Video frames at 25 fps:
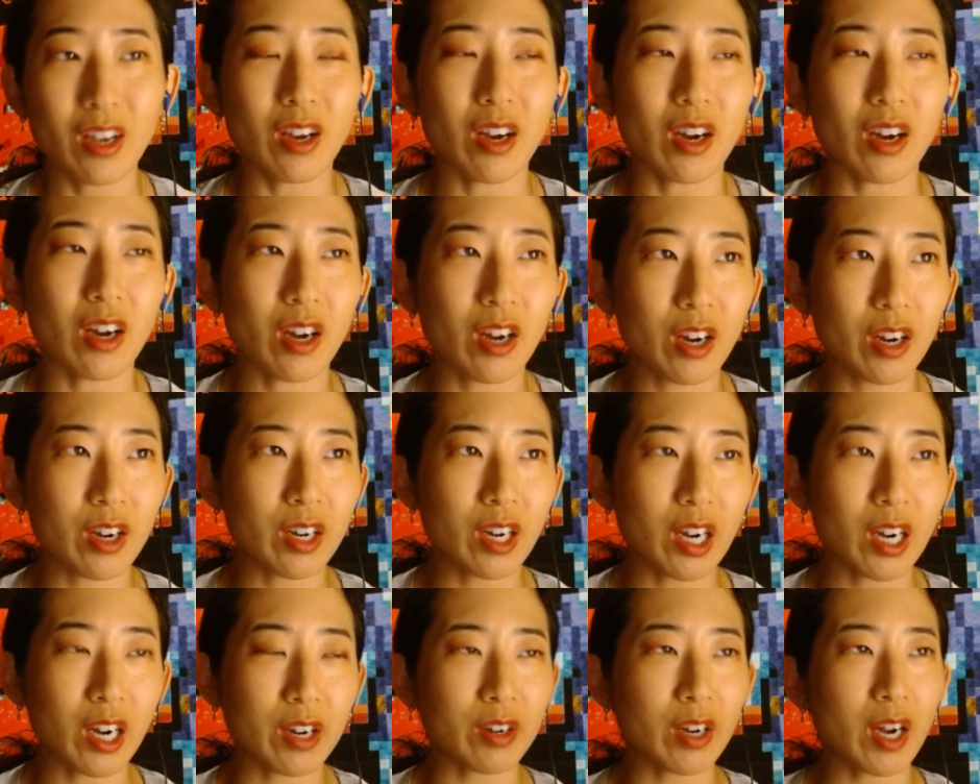
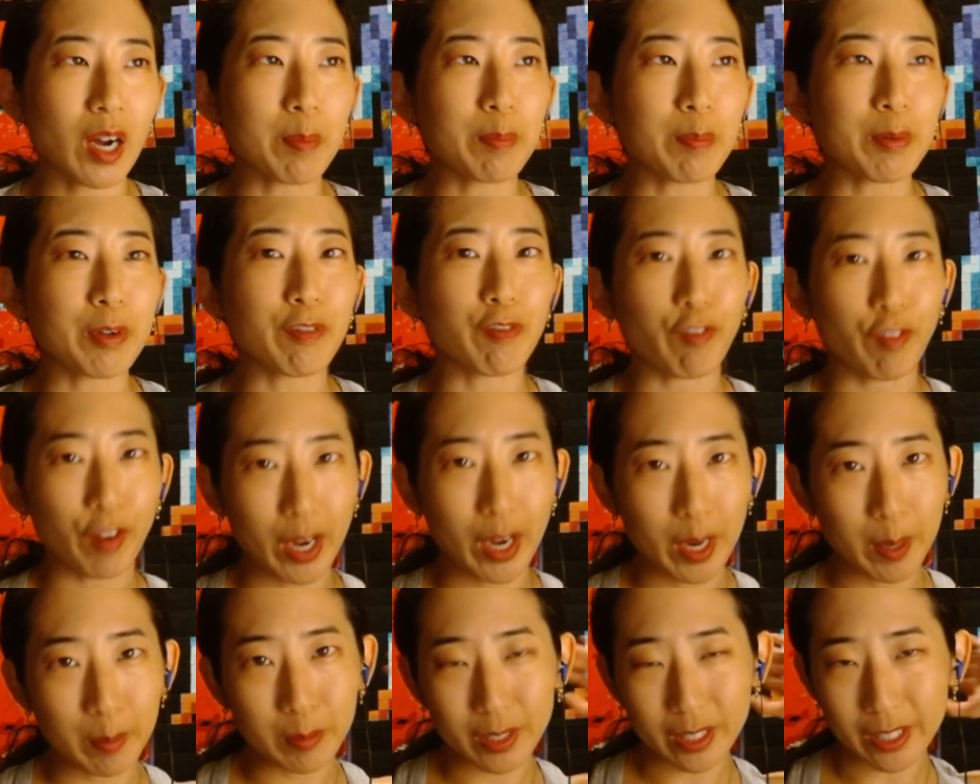are up in
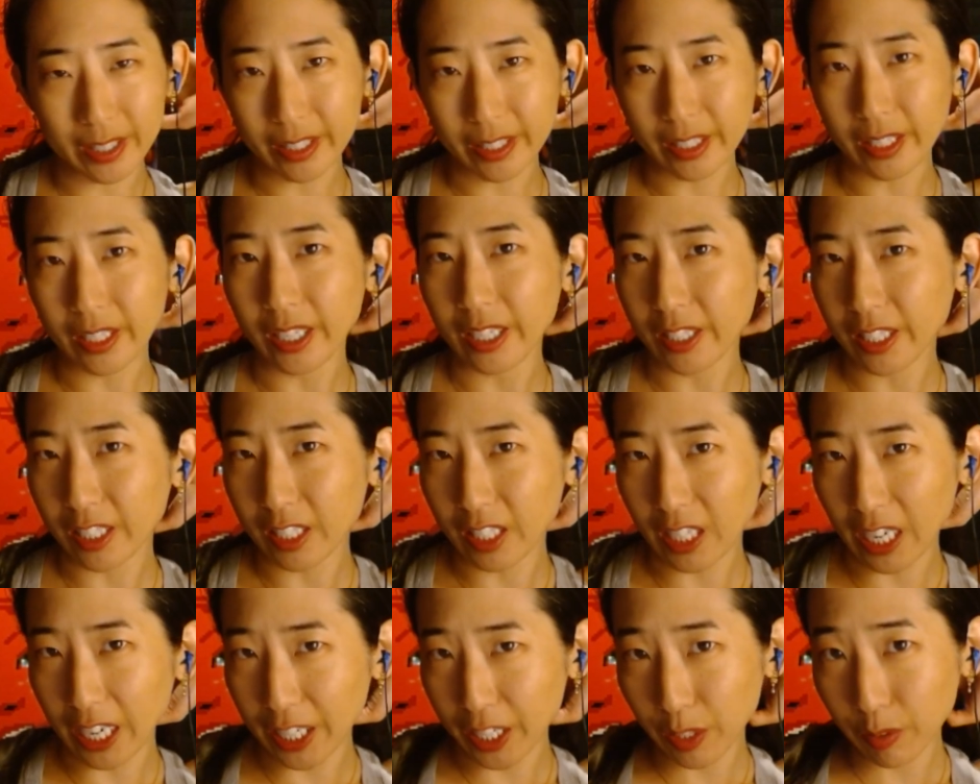frames in the
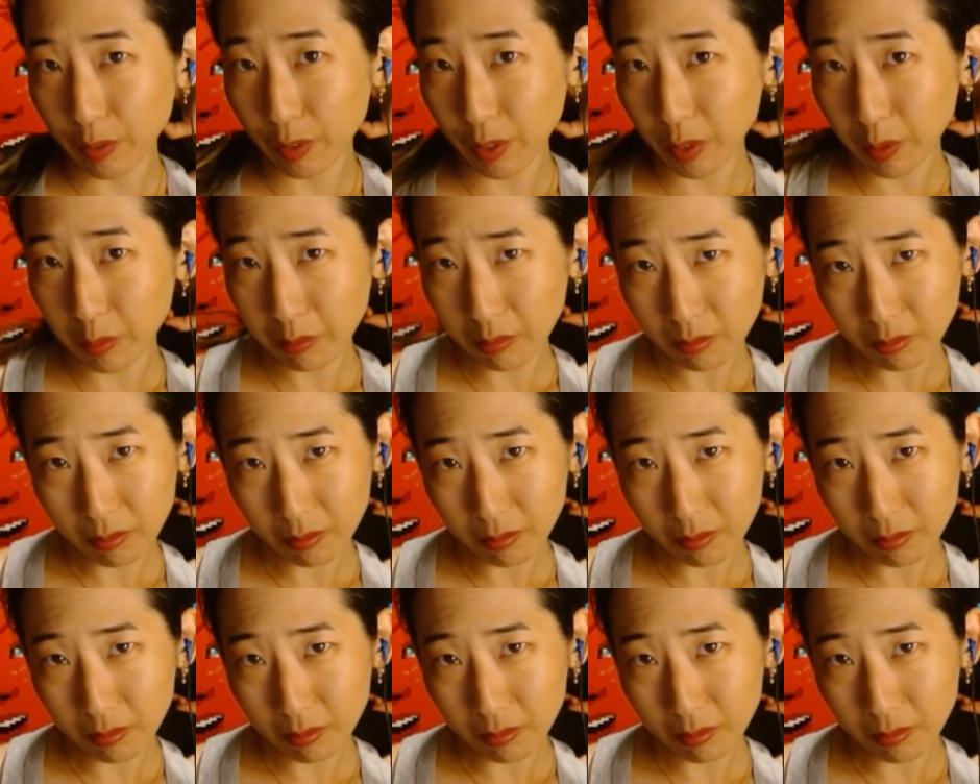dining room.